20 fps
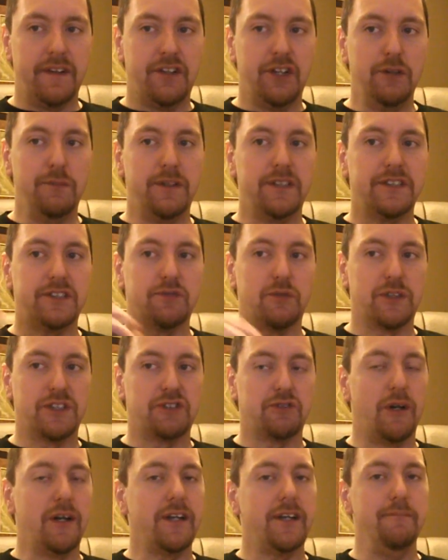tumors were
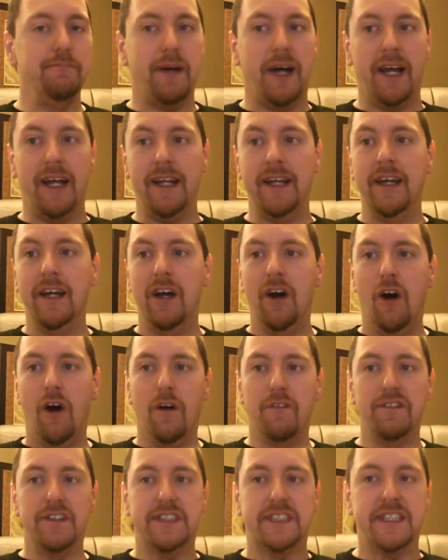shrunken by
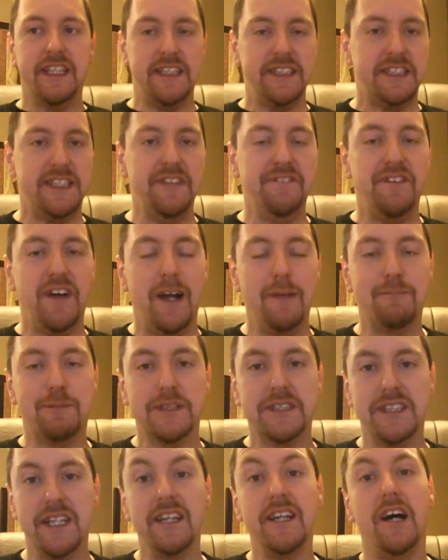over
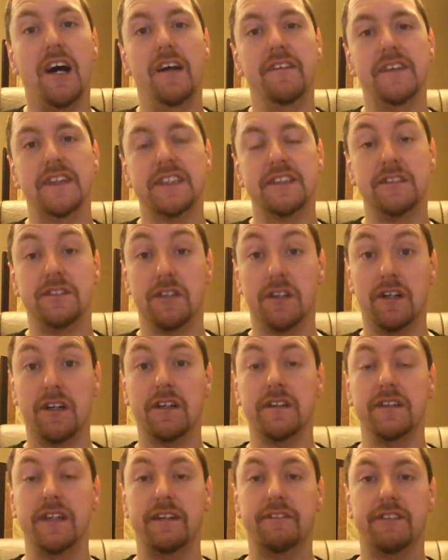65% on this
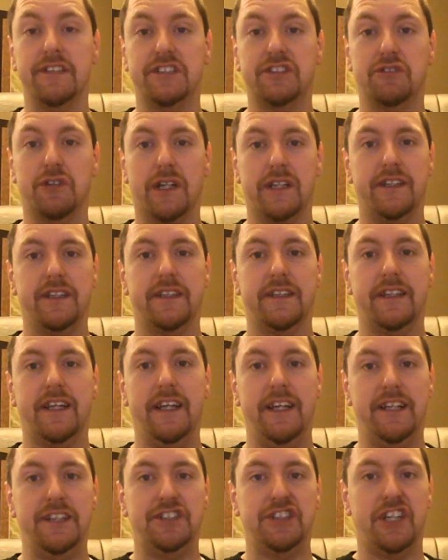calorically restricted
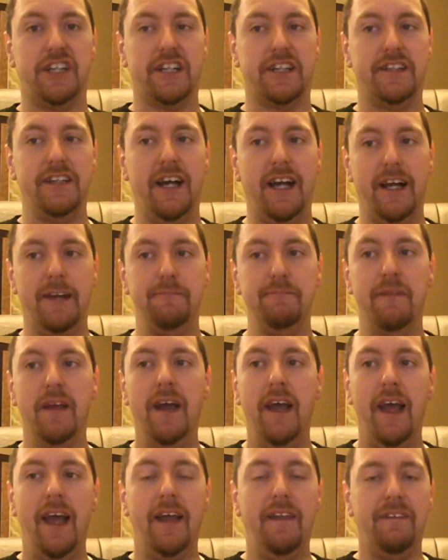ketogenic diet
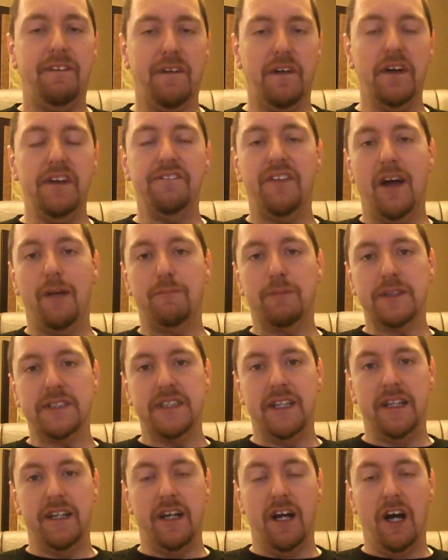and
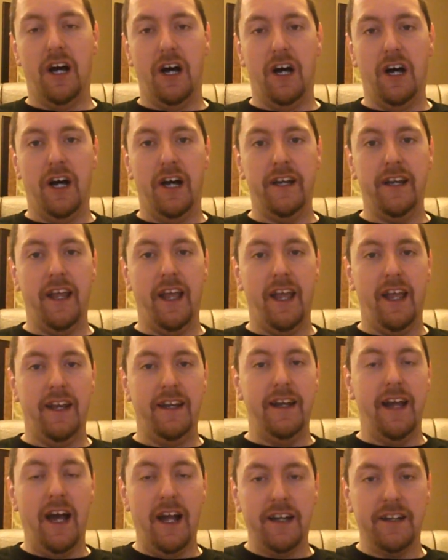35% on a
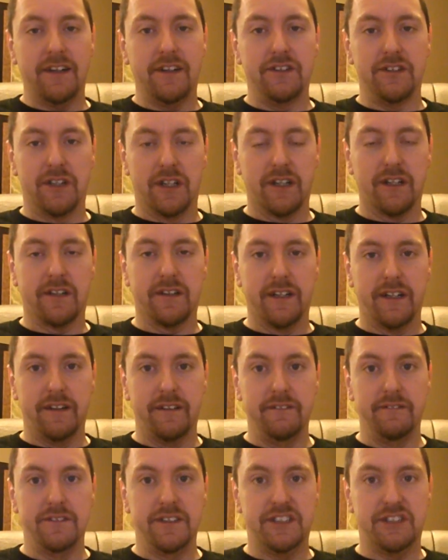non-calorically
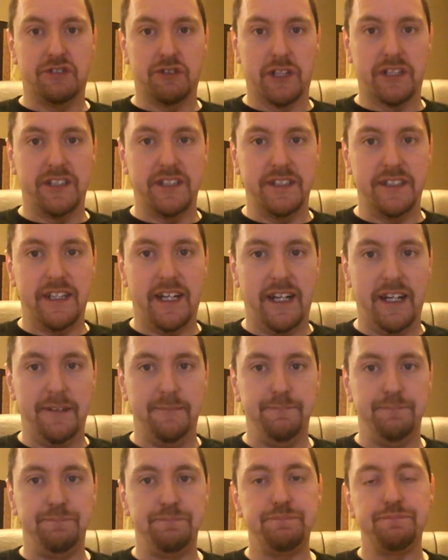restricted
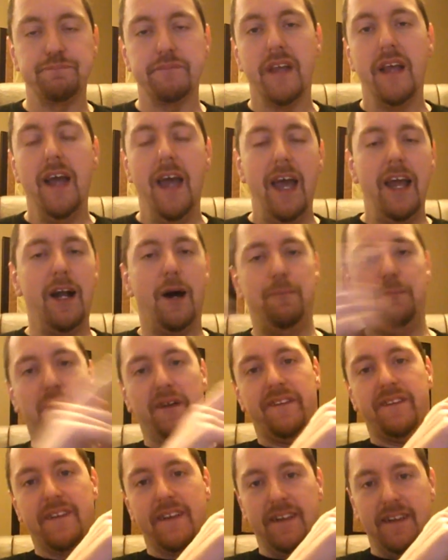diet. And I'll
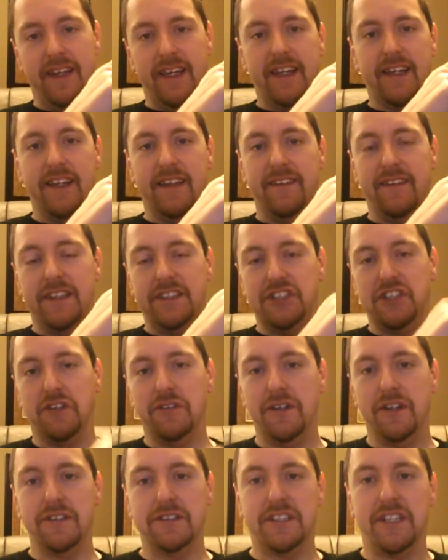put the link in the
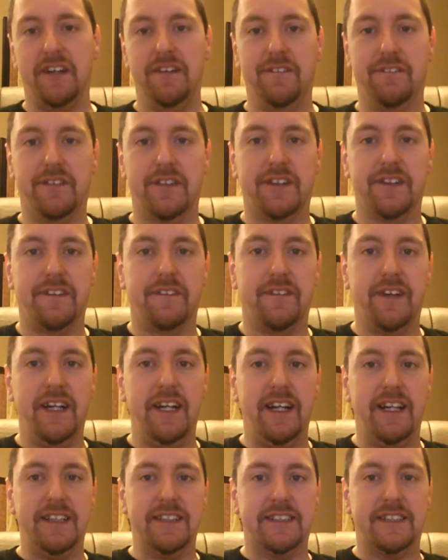show notes over to the
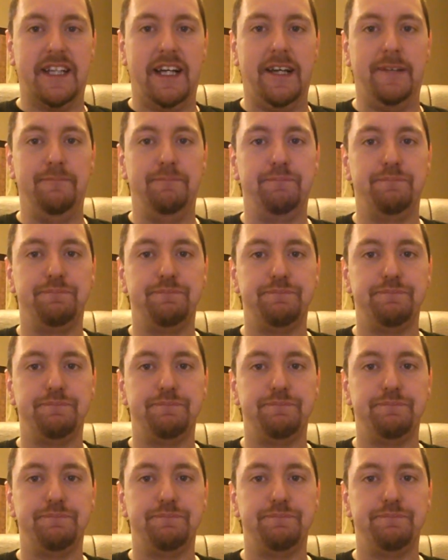right hand side.